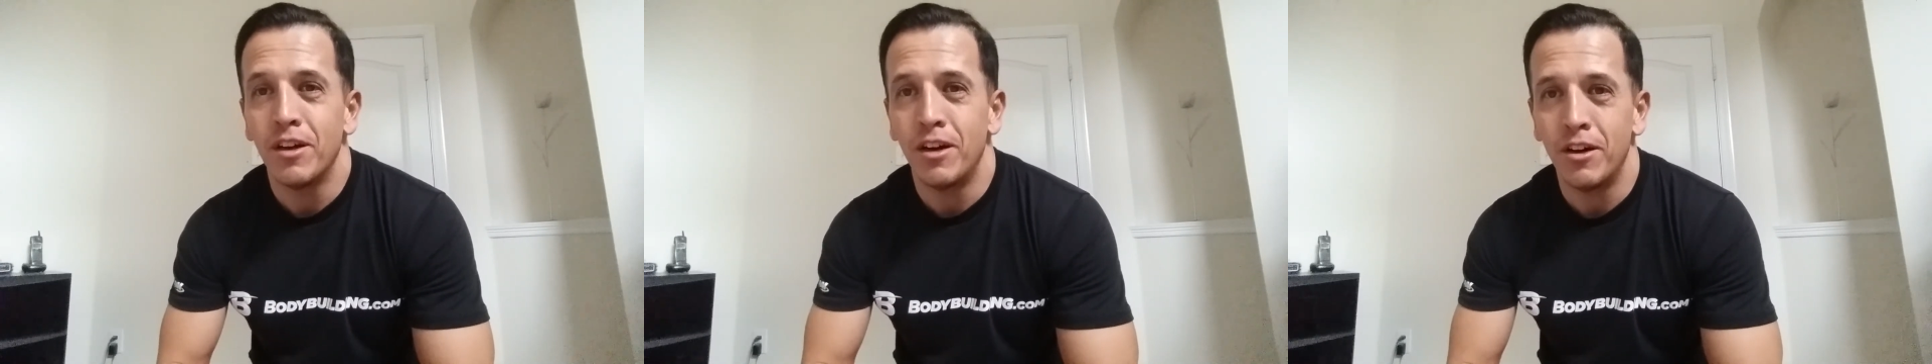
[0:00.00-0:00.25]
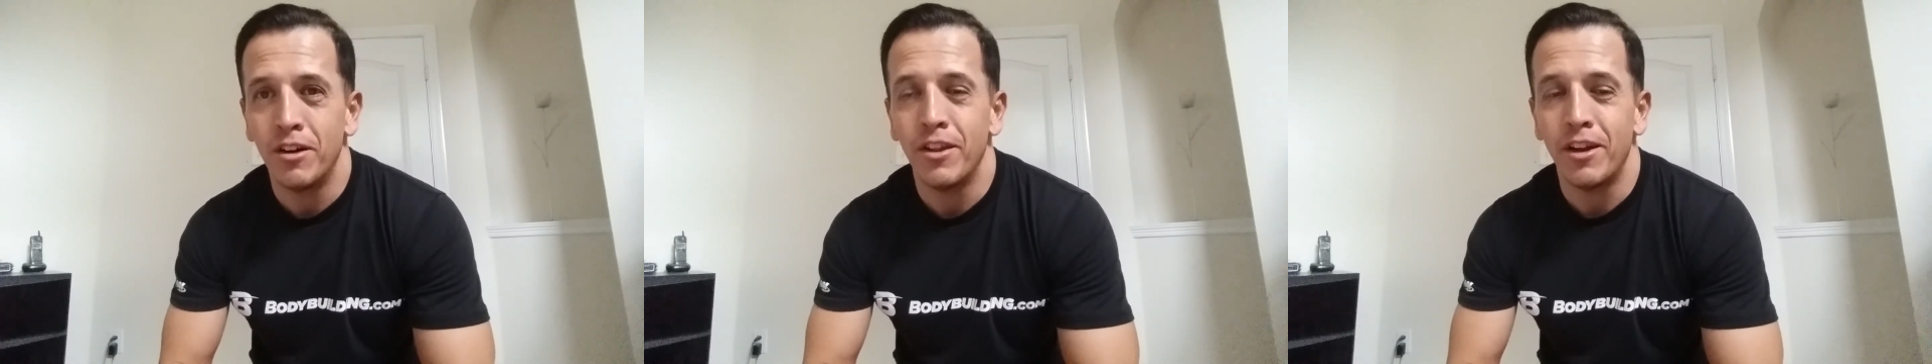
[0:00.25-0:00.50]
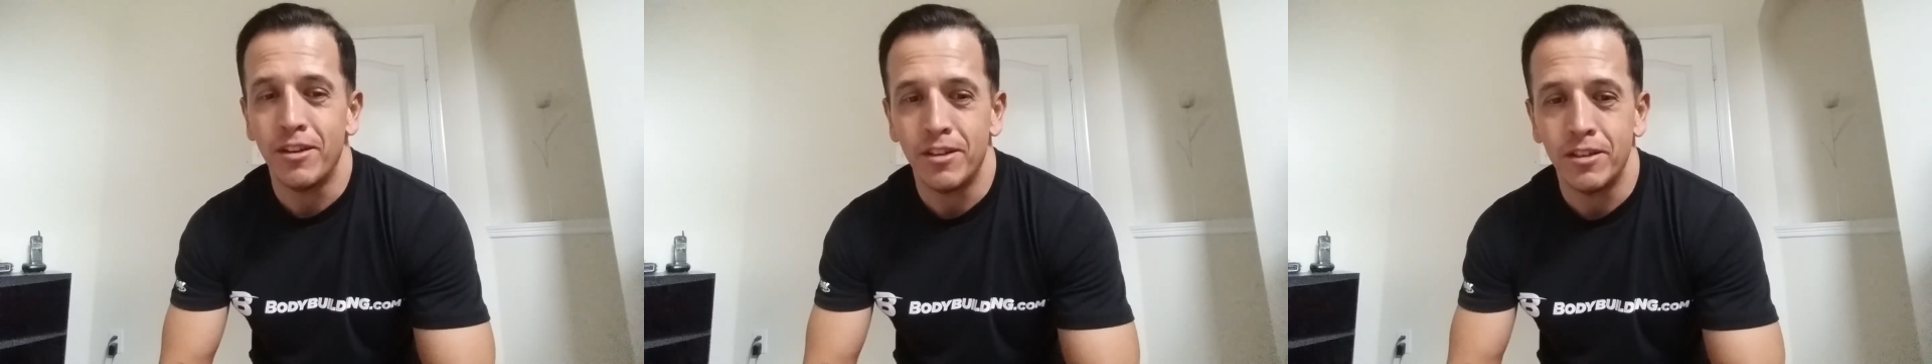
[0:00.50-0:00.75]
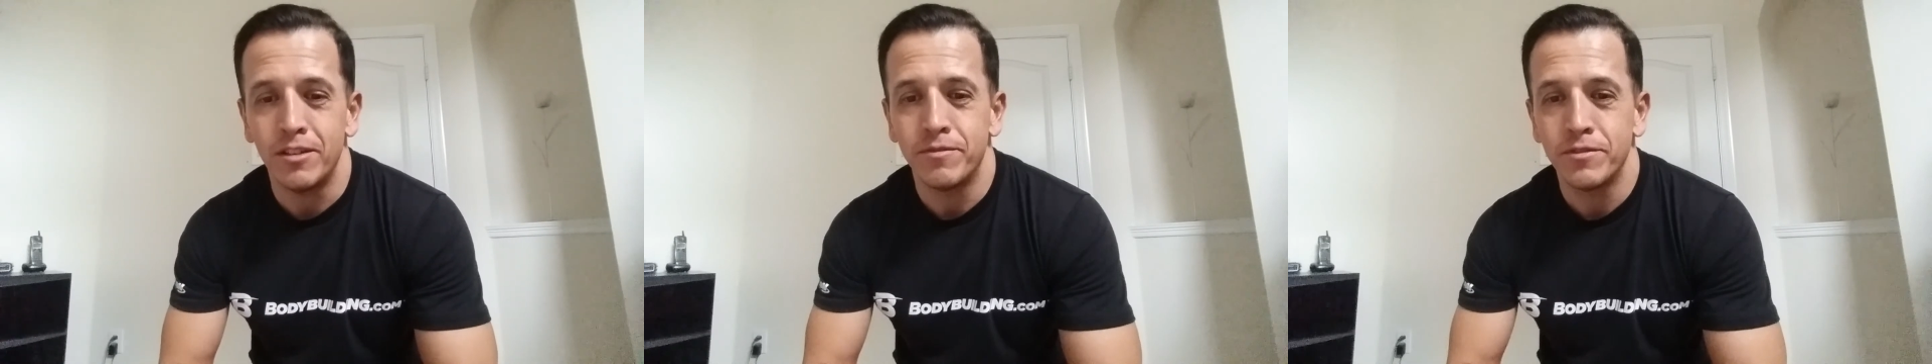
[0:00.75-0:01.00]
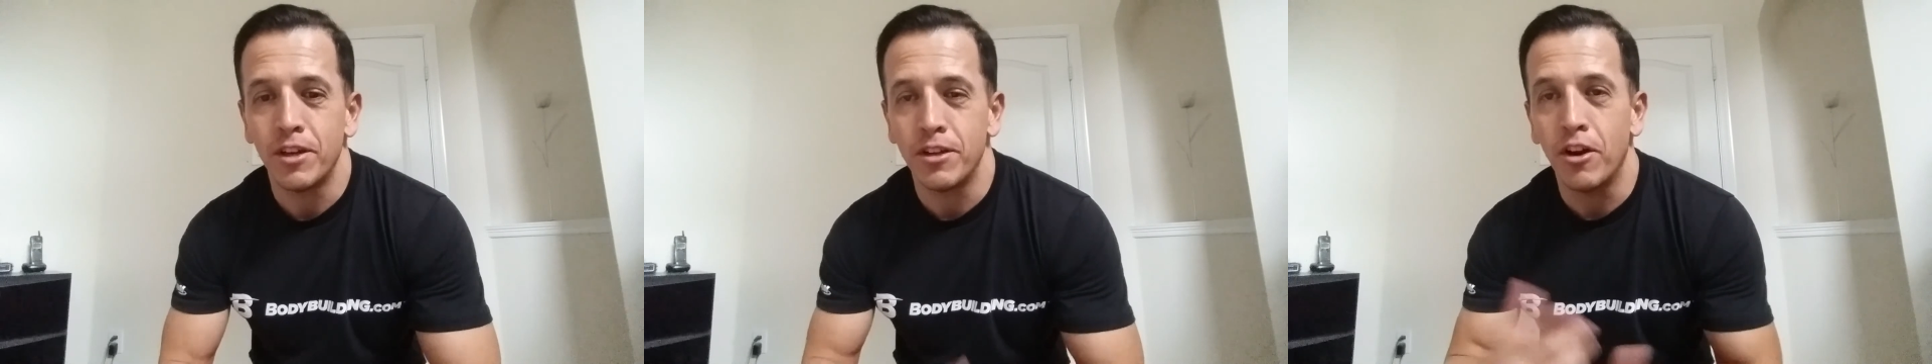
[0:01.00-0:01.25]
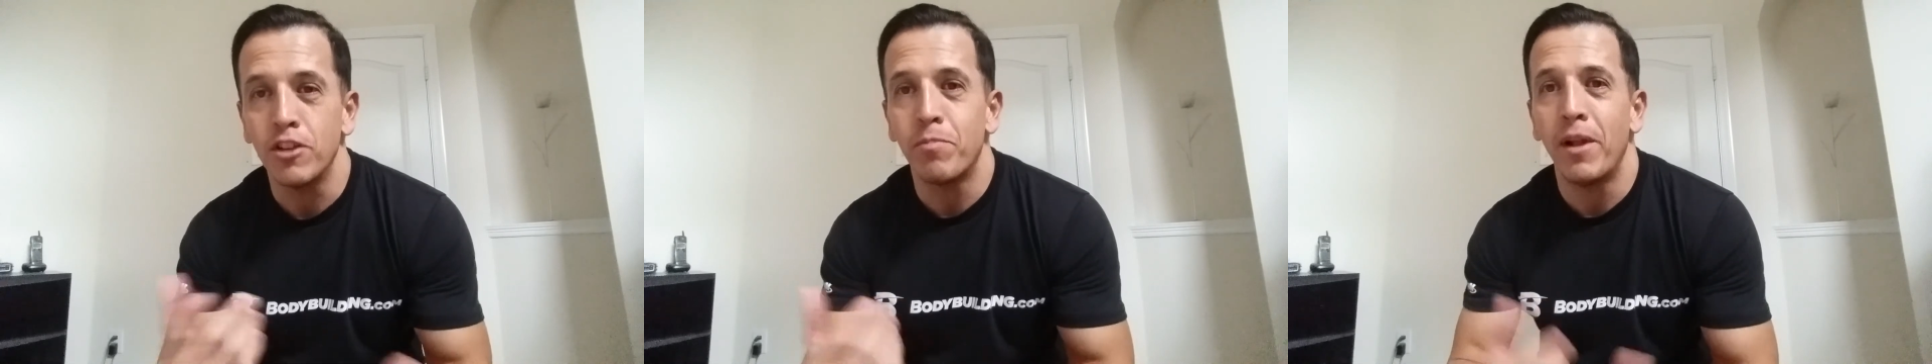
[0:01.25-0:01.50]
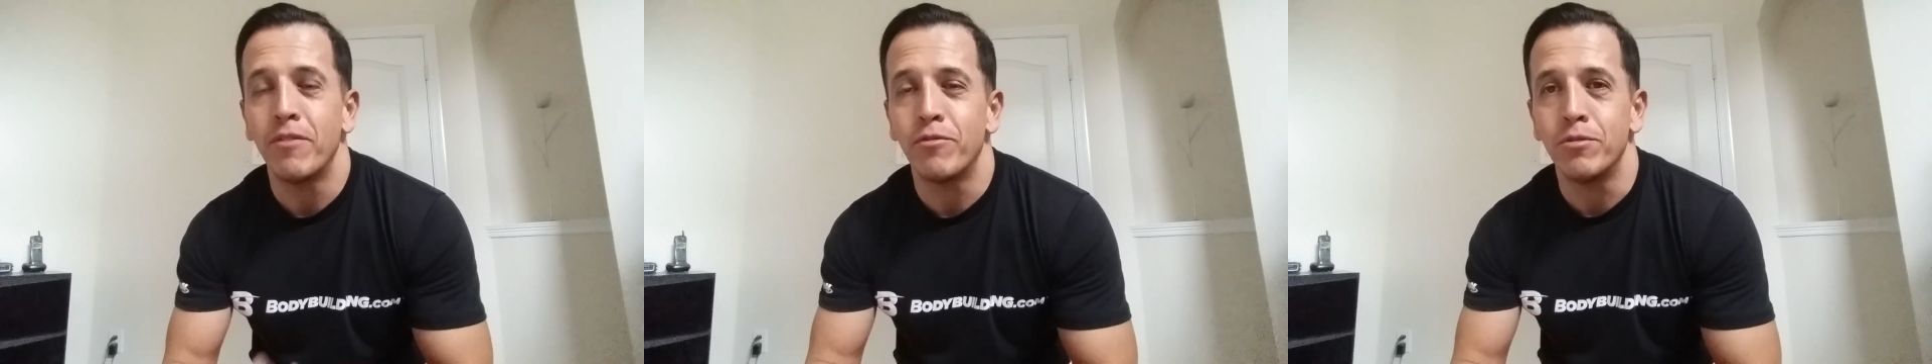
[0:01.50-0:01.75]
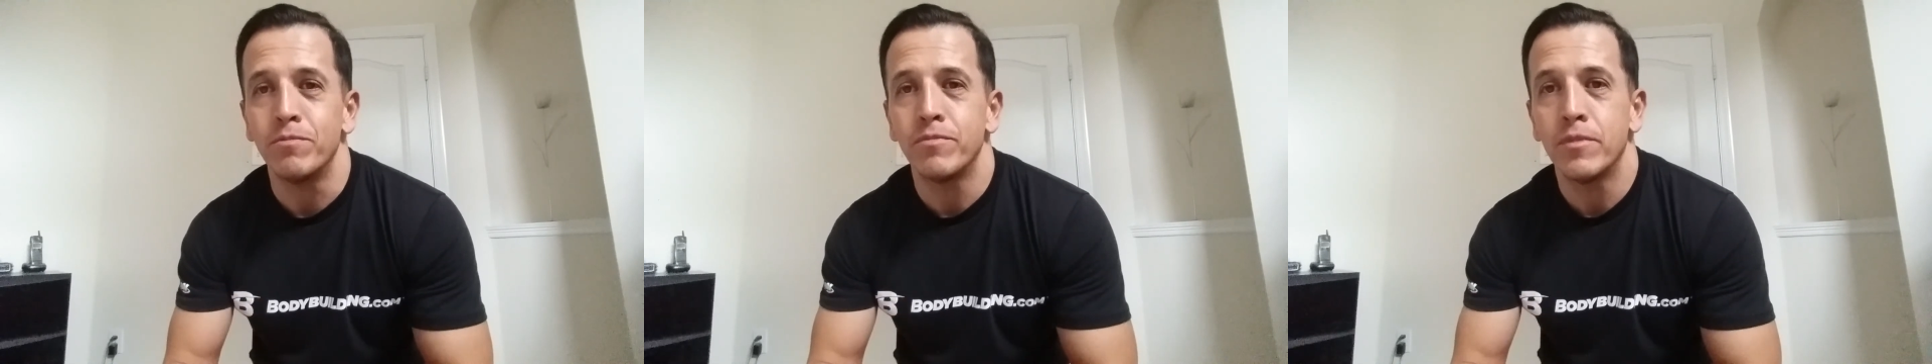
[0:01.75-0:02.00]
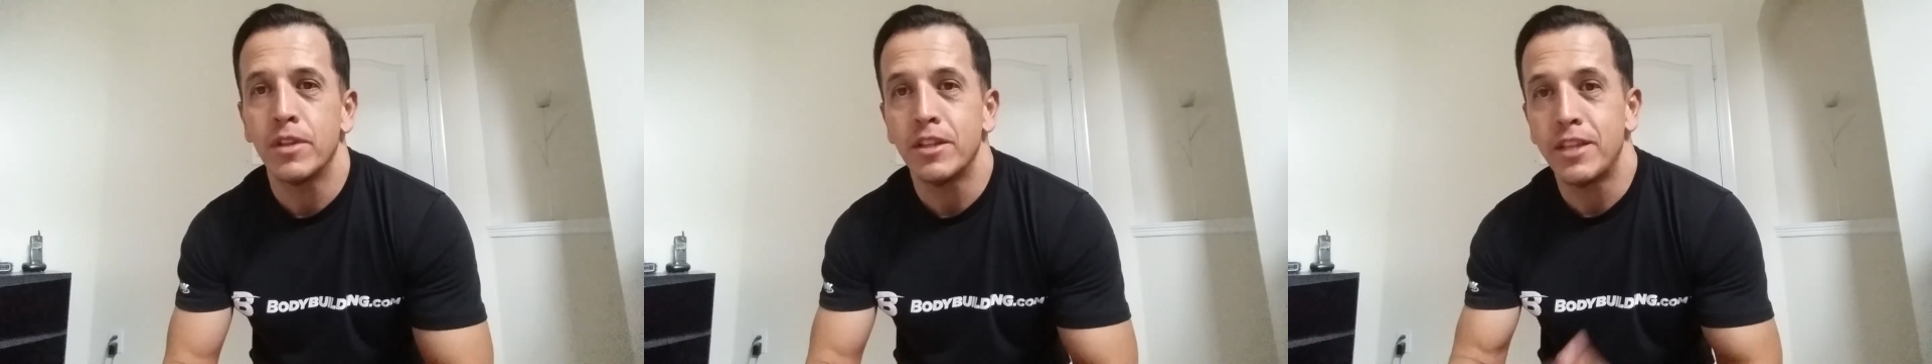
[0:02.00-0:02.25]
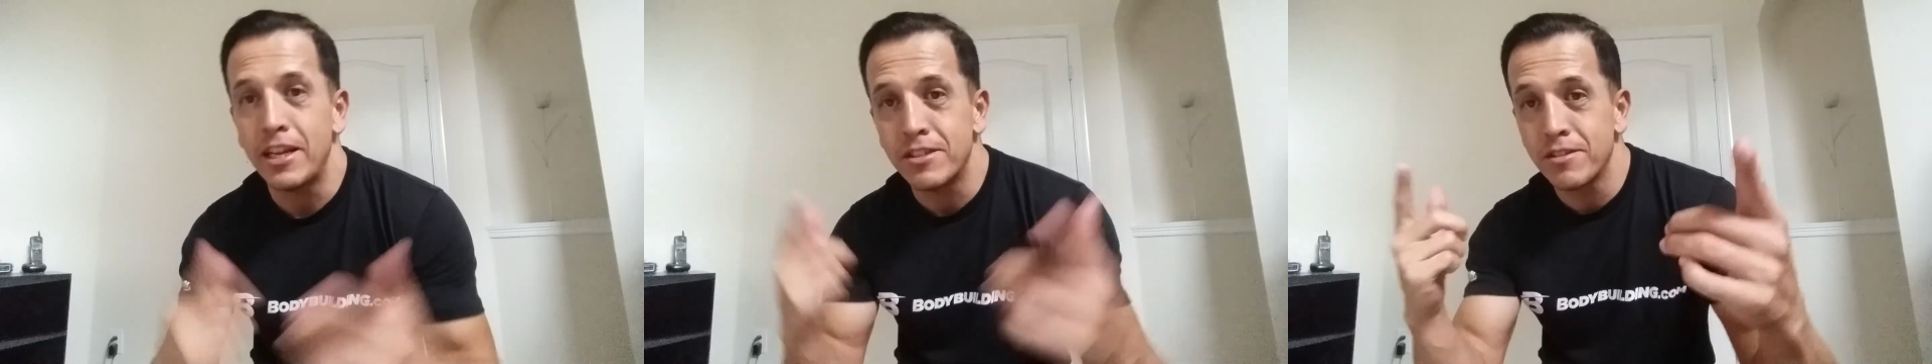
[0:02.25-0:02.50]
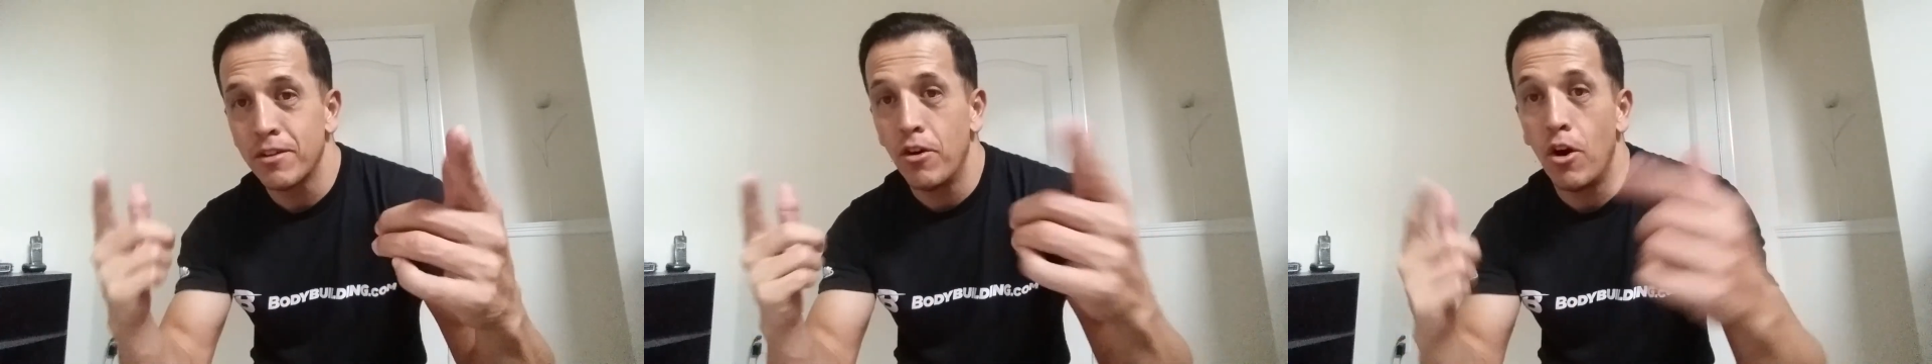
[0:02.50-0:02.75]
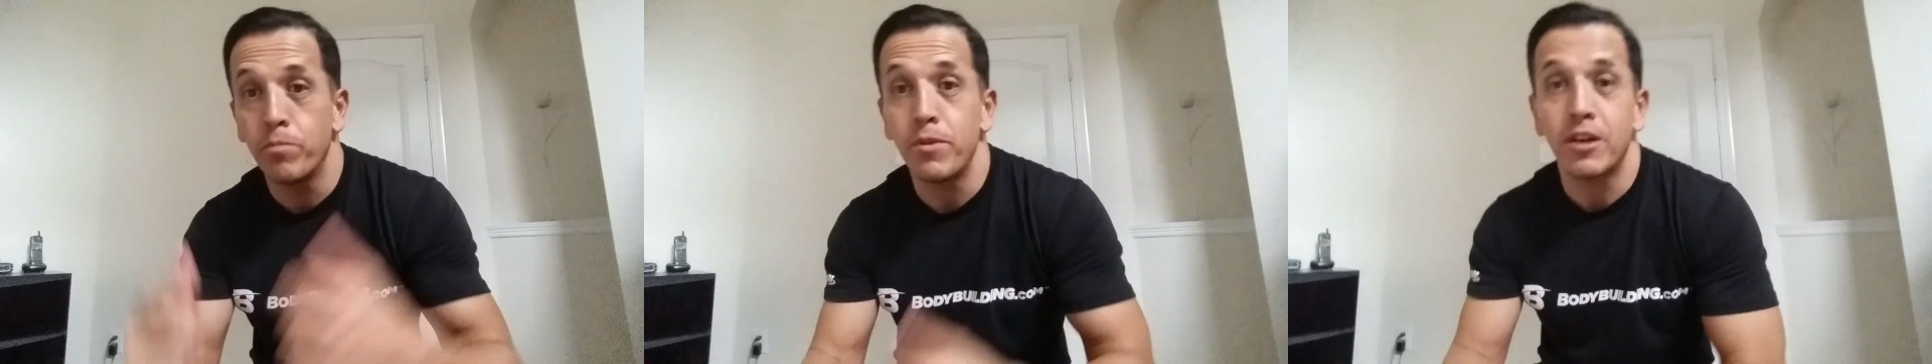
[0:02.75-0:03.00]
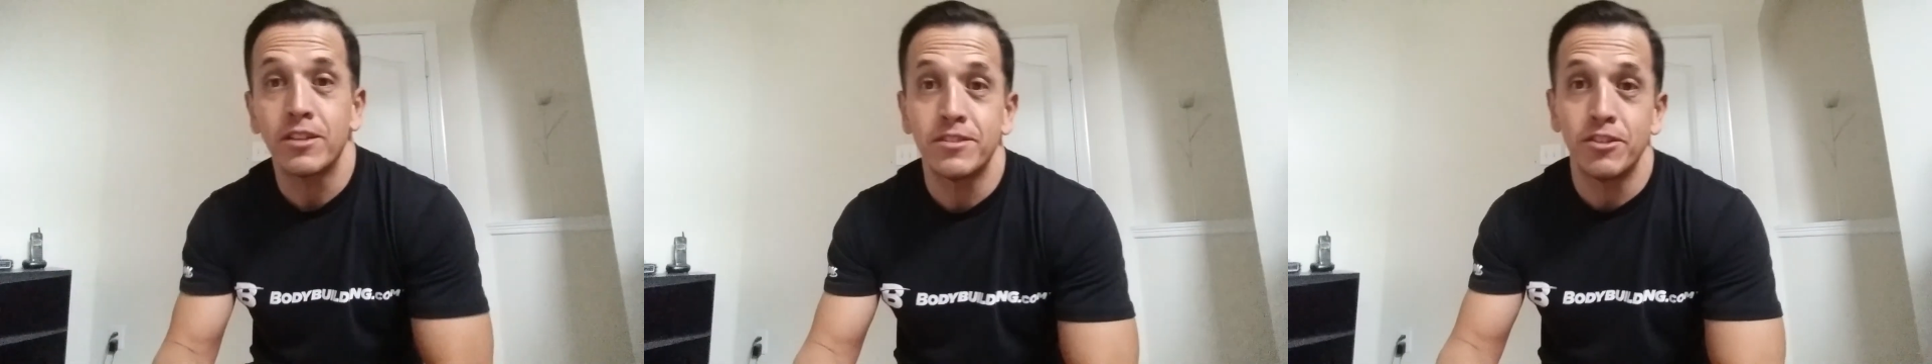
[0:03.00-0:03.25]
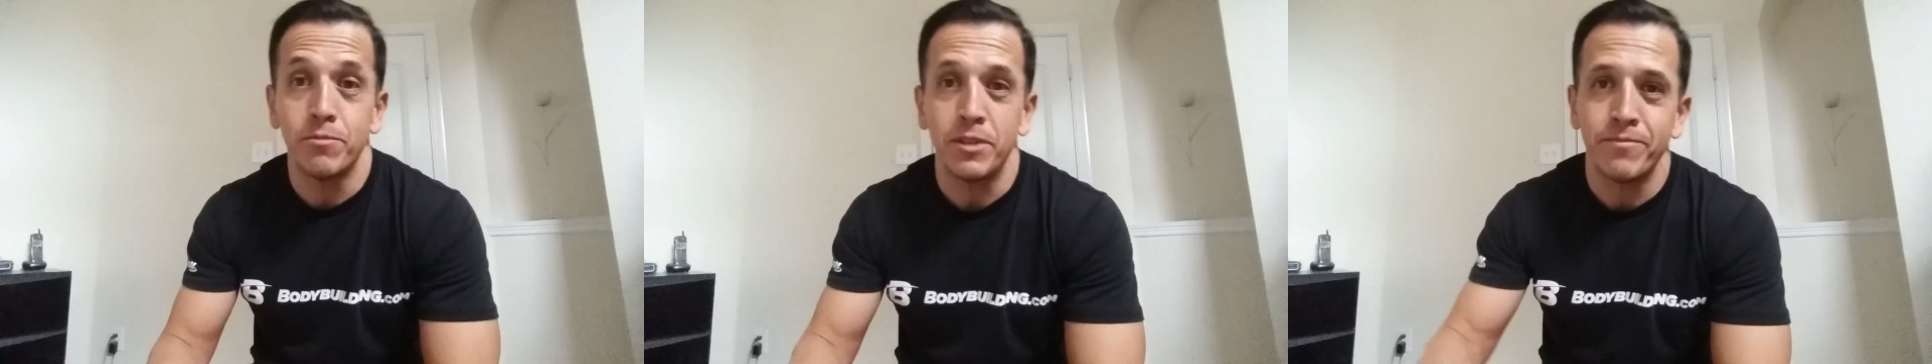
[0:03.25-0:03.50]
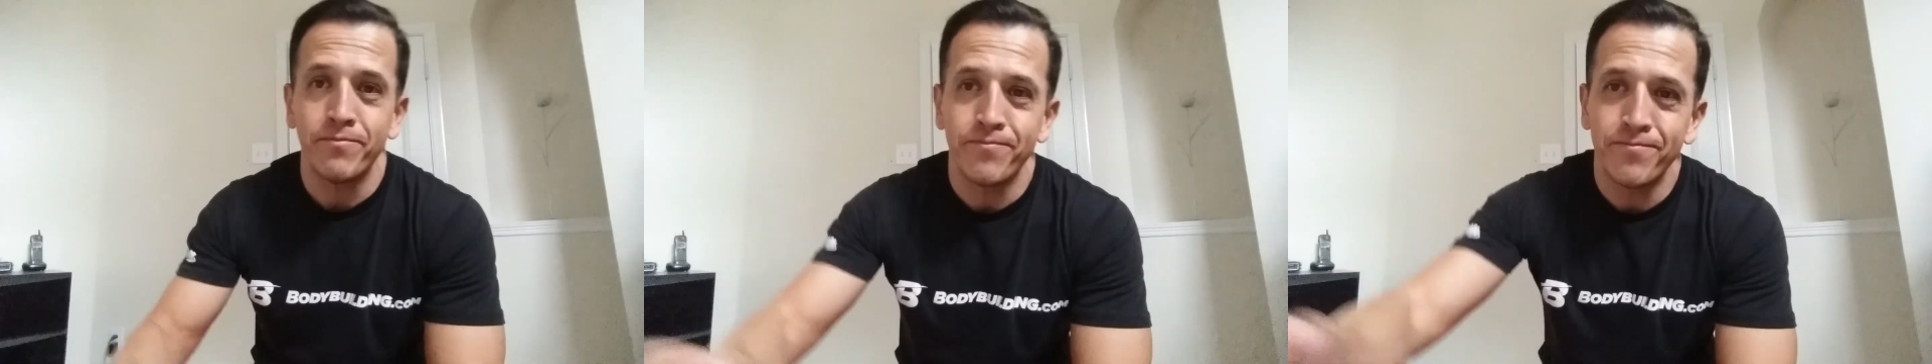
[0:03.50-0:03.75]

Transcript: uh, that are uh, on y'all's platform. Thanks. Hope y'all consider me.